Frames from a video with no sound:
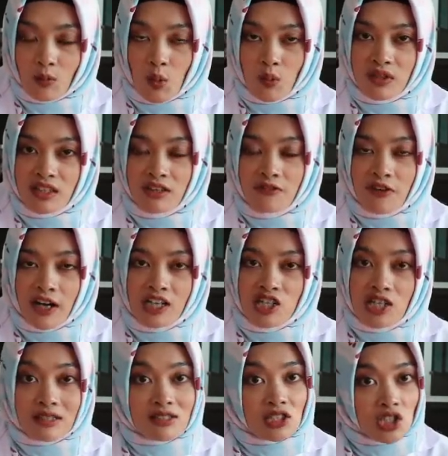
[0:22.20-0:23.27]
we will
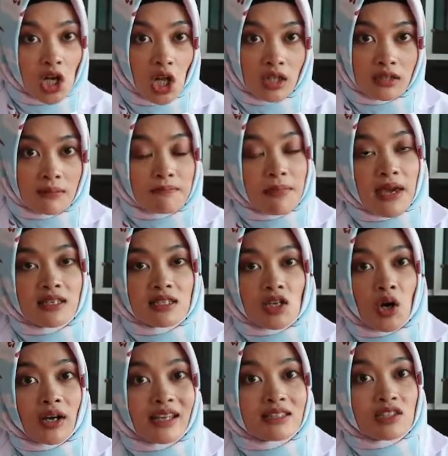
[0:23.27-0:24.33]
differentiate salt based
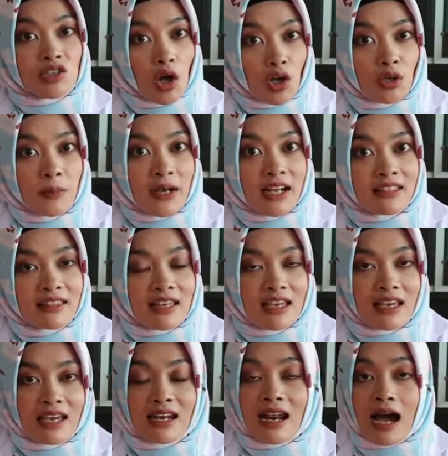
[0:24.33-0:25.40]
on its
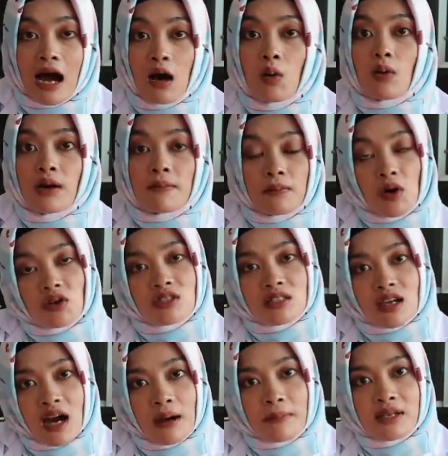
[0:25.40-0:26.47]
solubility in our
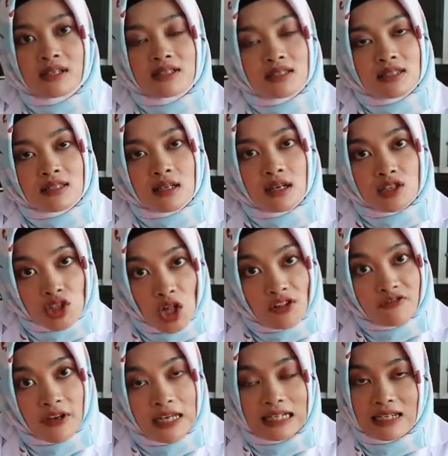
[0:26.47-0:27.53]
most common
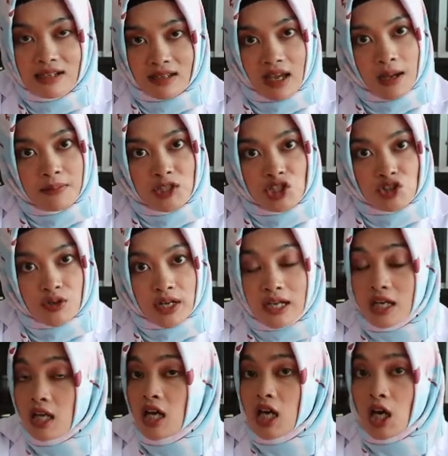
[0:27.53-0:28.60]
solvent in
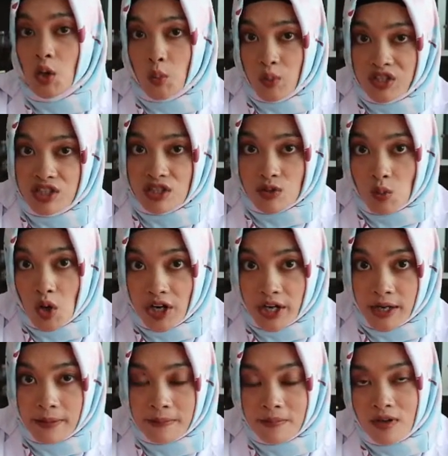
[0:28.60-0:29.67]
chemistry, which is
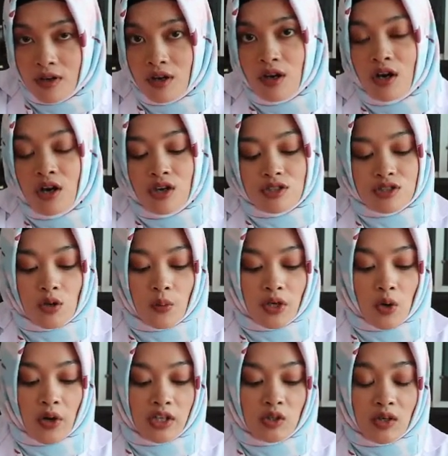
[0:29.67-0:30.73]
water. So we're
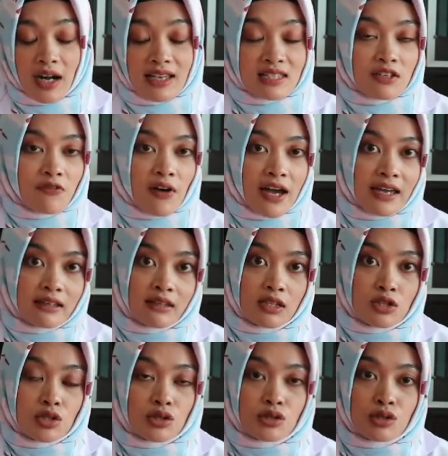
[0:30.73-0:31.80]
going to classify it
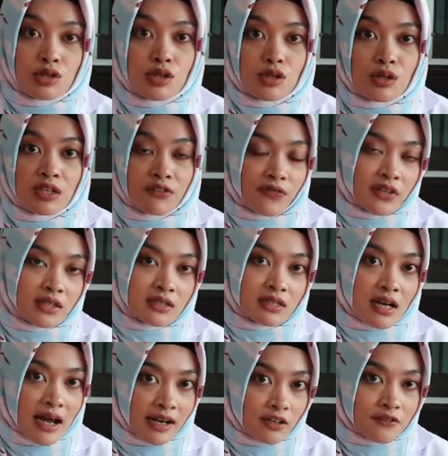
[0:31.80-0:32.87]
into two
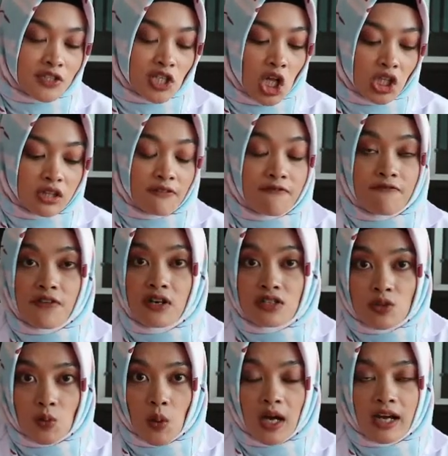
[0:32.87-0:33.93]
different kinds of salt. The
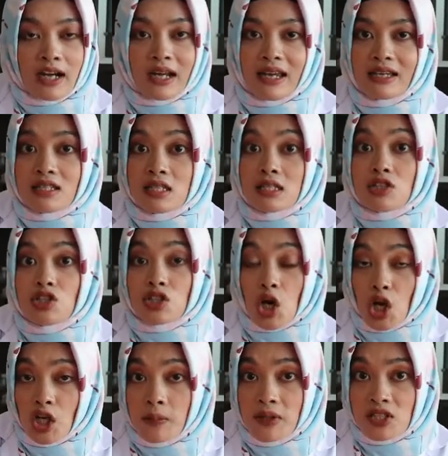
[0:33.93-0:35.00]
first one is the
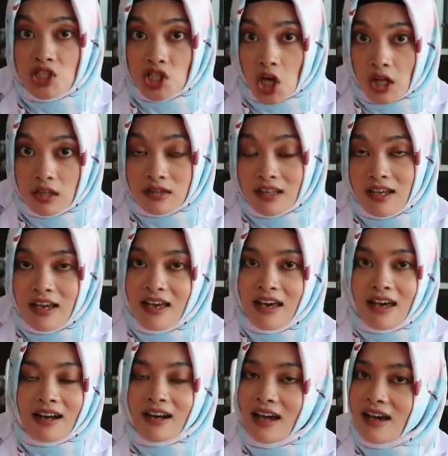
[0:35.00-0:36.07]
soluble salt,
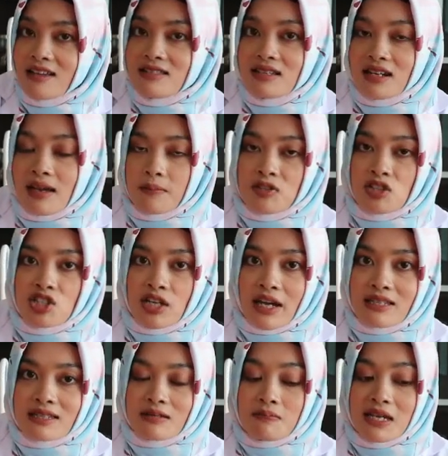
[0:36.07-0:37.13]
and as the name
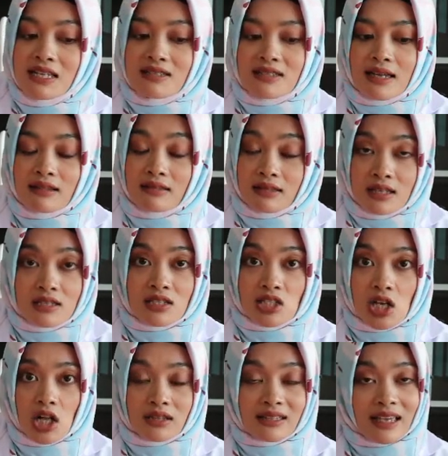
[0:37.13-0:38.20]
suggests, means that this
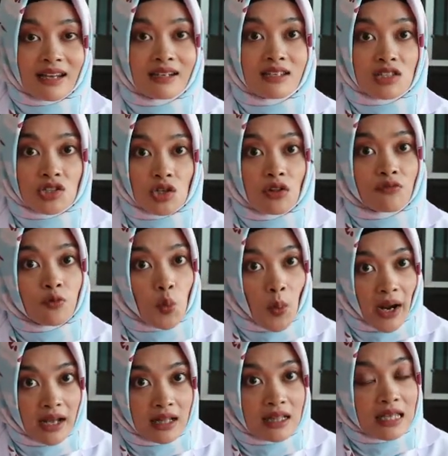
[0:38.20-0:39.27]
salt can dissolve
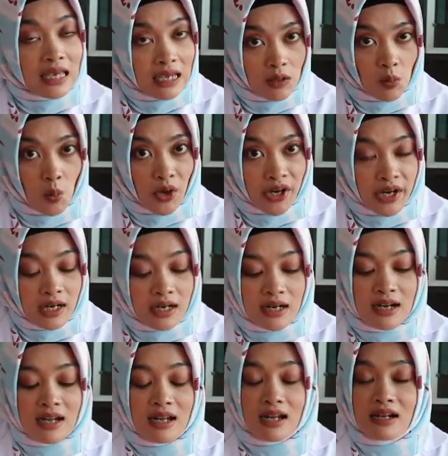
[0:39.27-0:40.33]
well in water.
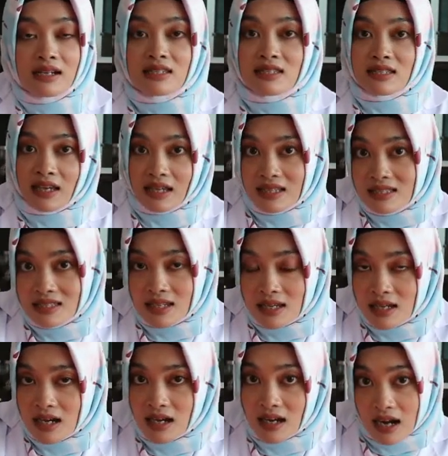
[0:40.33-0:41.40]
The second
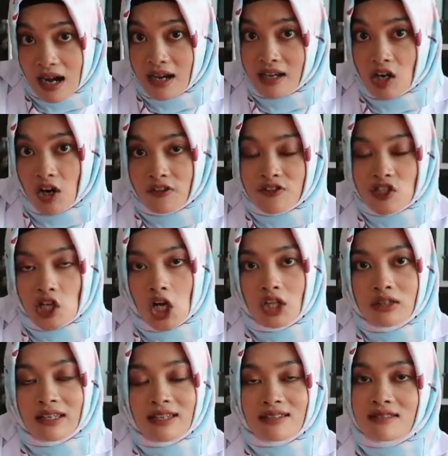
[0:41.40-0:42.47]
kind of
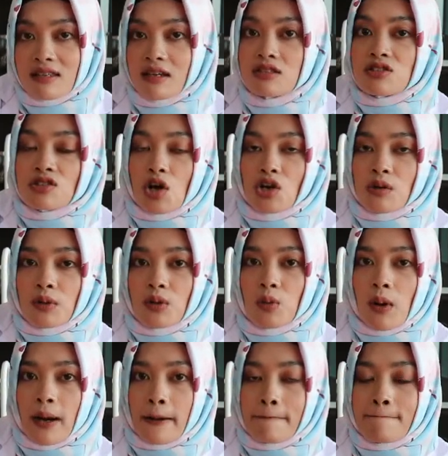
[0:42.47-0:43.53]
salt is the insoluble
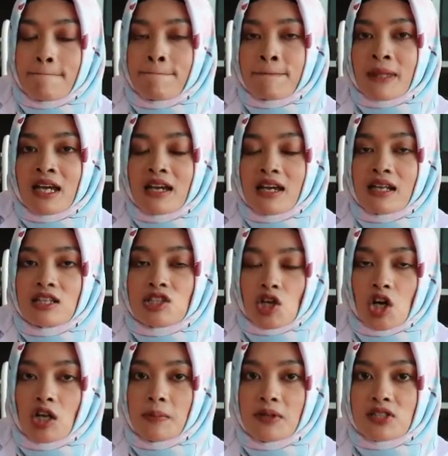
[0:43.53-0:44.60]
one.
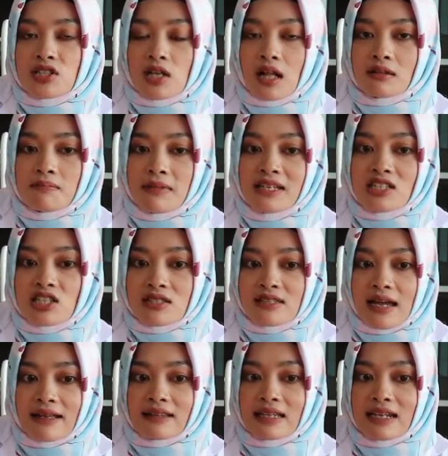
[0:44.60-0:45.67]
Insoluble salt means
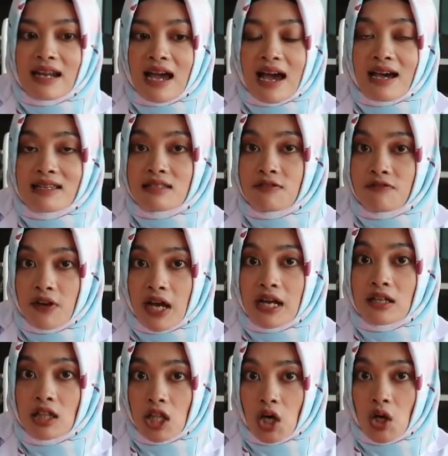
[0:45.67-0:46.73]
that it has a
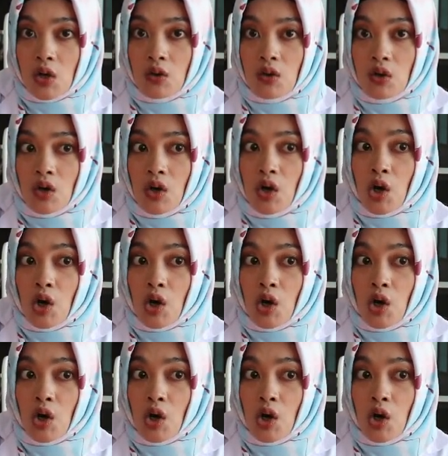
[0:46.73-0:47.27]
very low